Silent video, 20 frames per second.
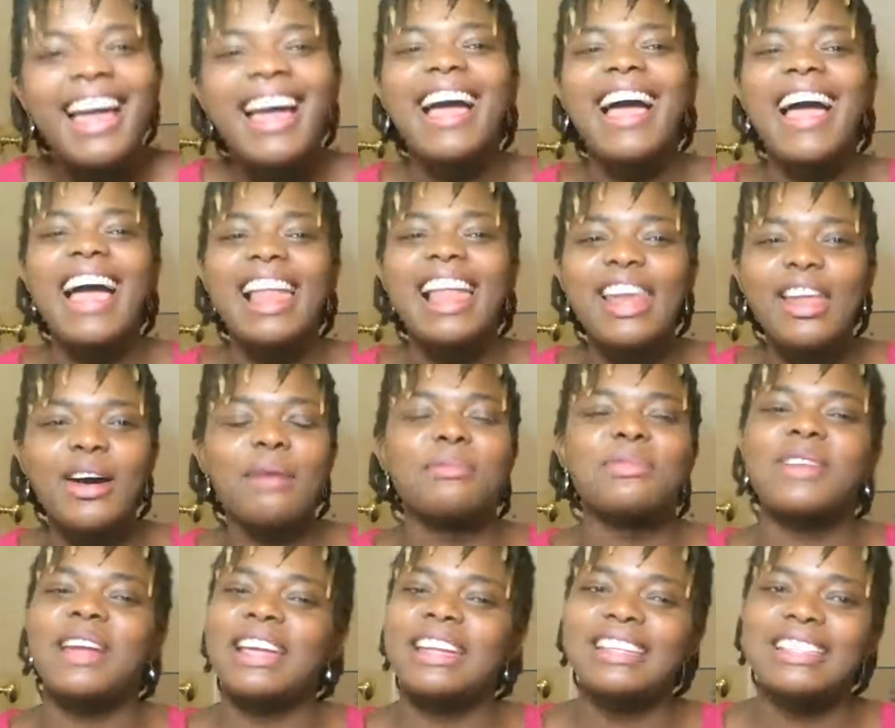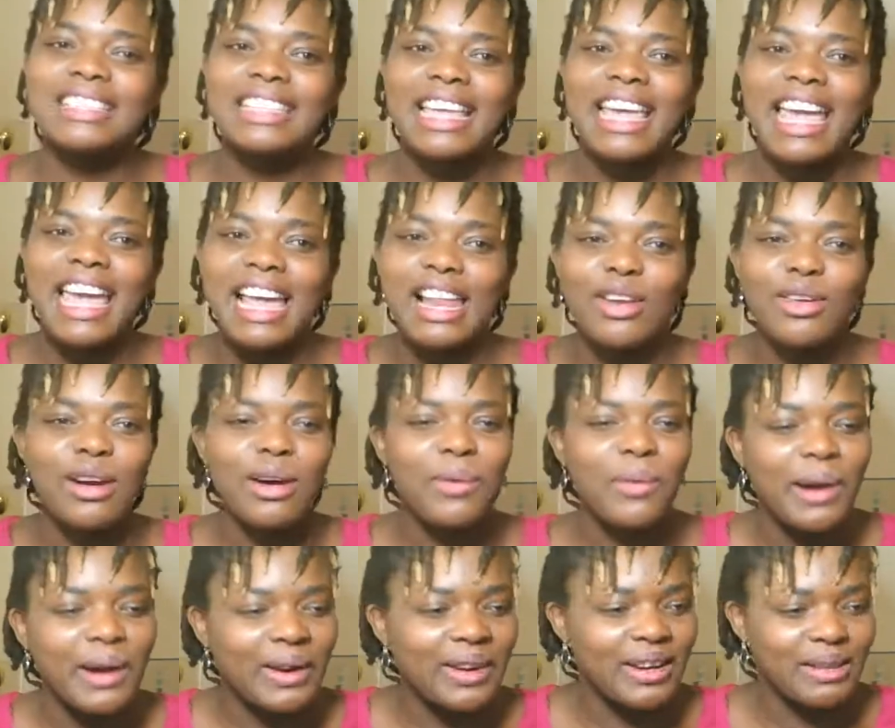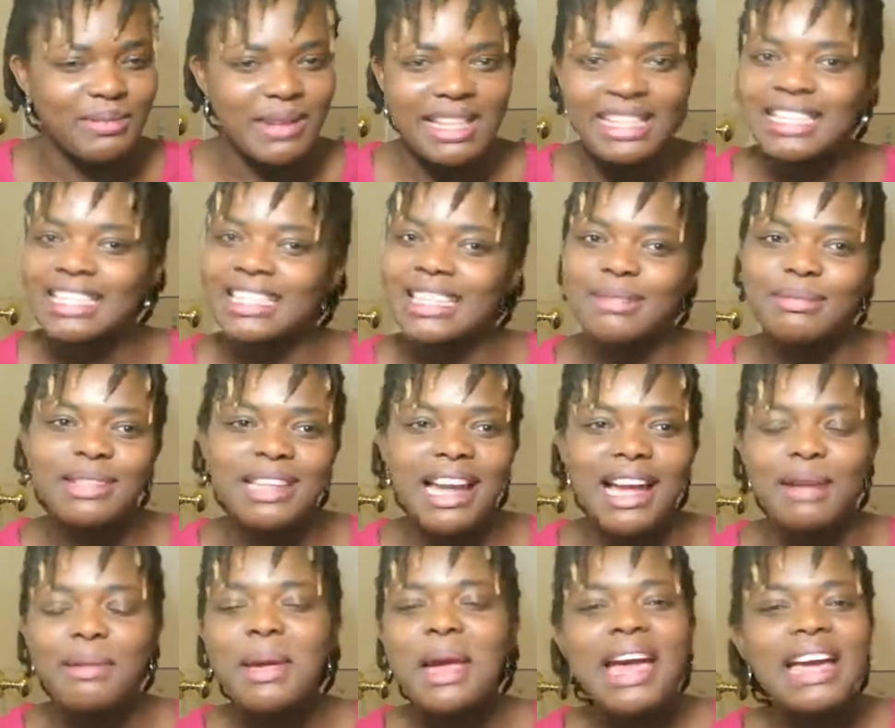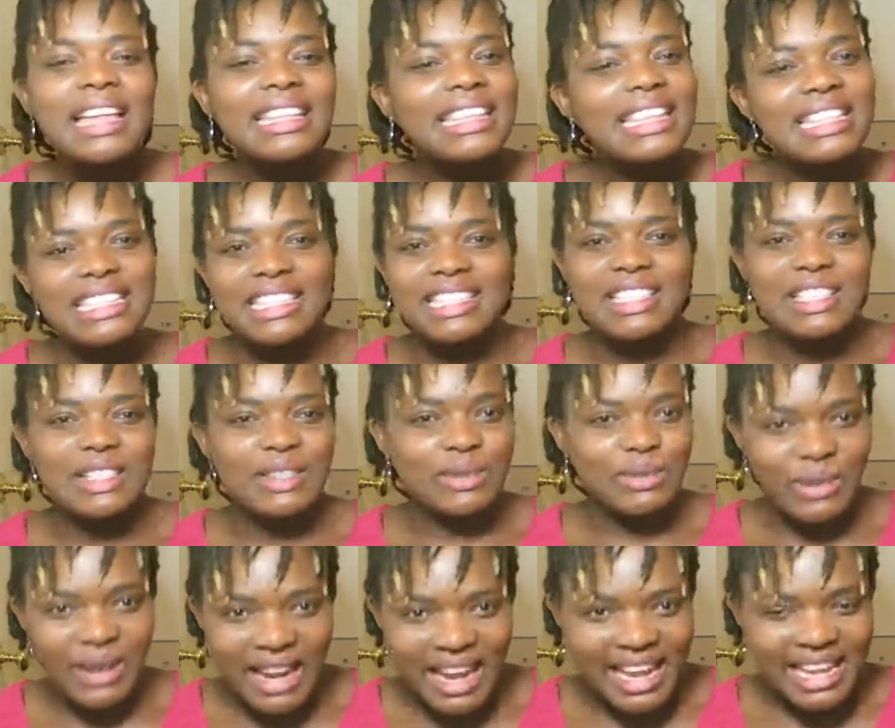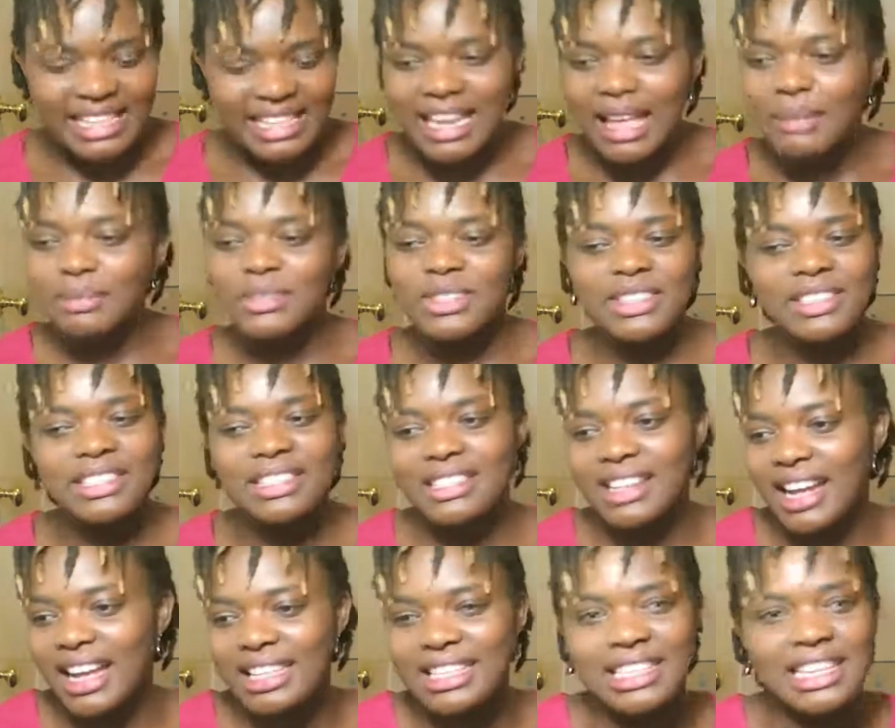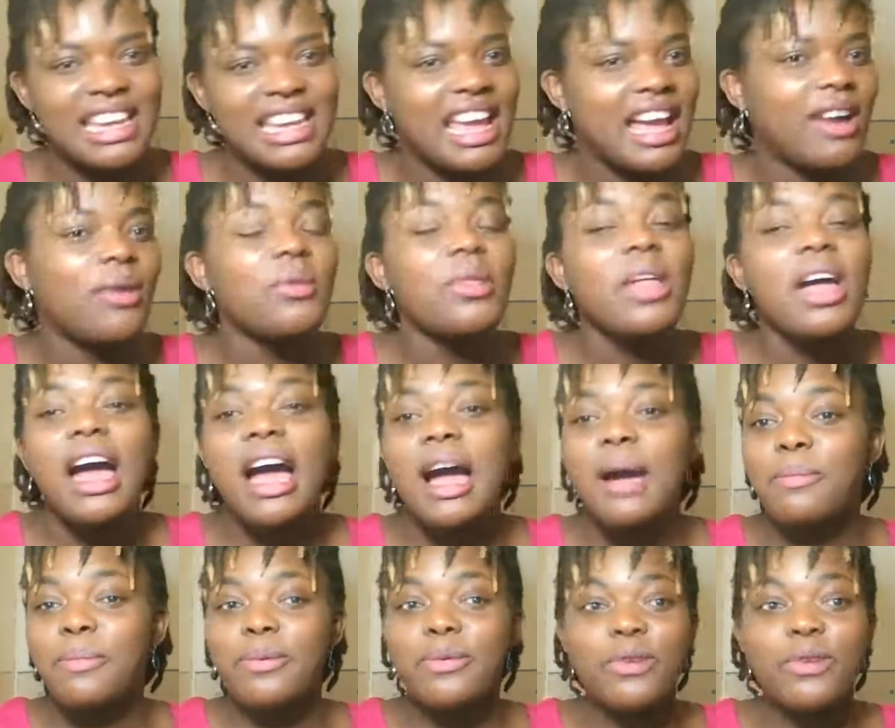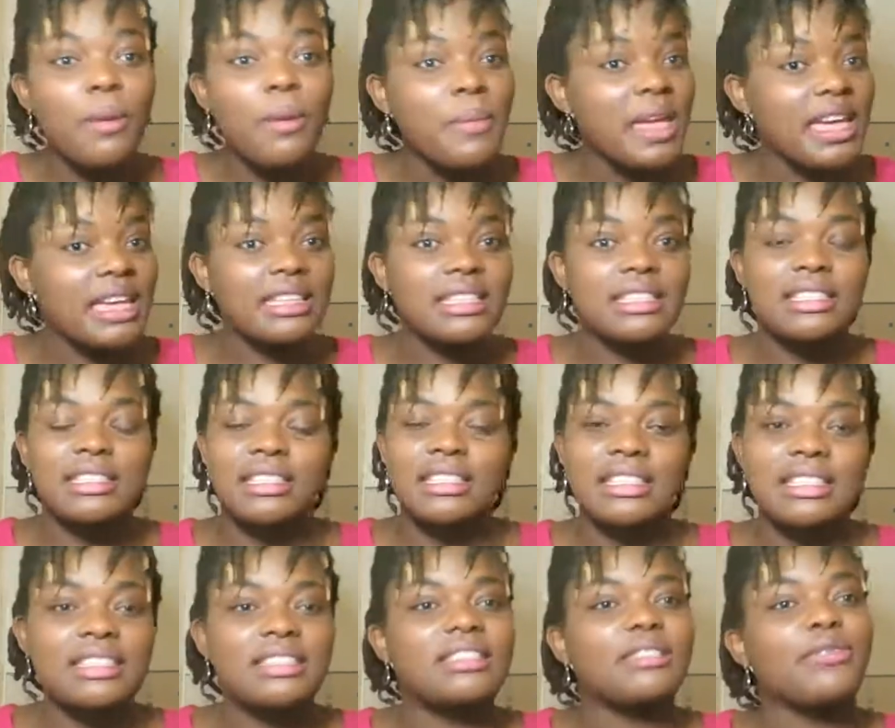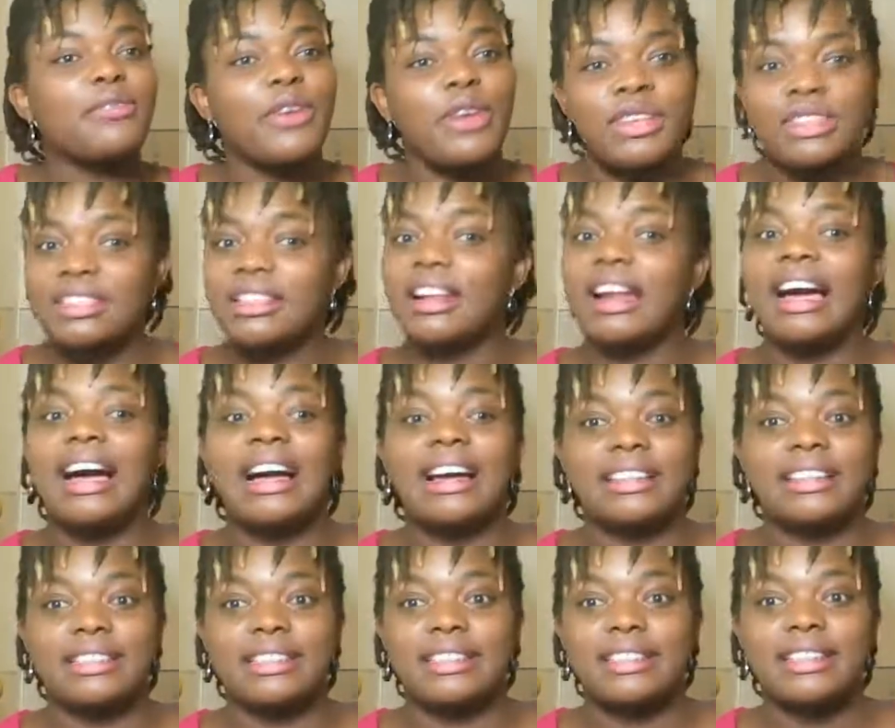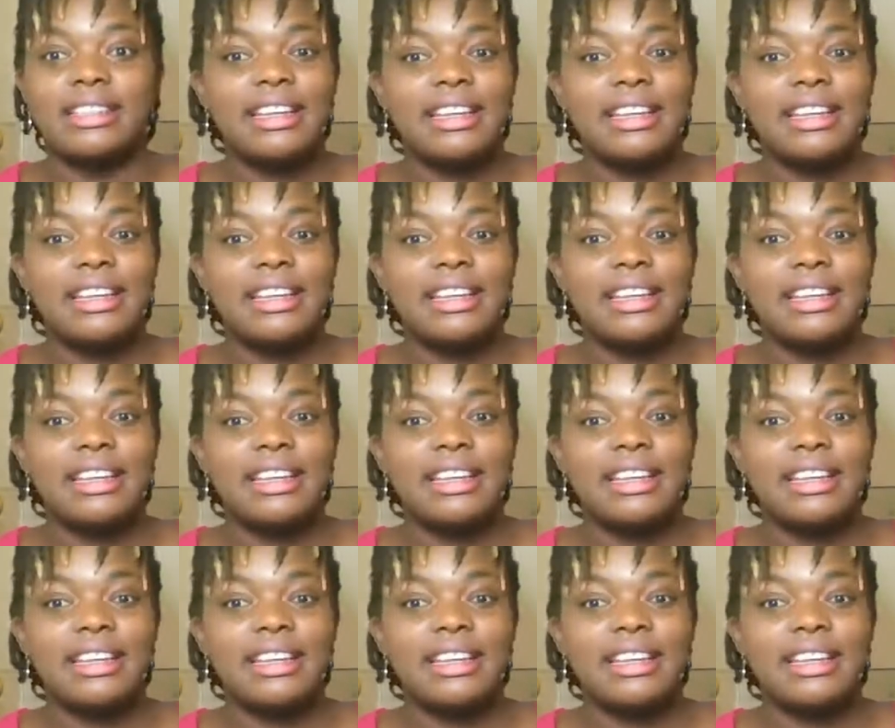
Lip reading: Hello, I'm trying to say hello and welcome at the same time. This is great. I'm just starting out. I promise this is the first glass.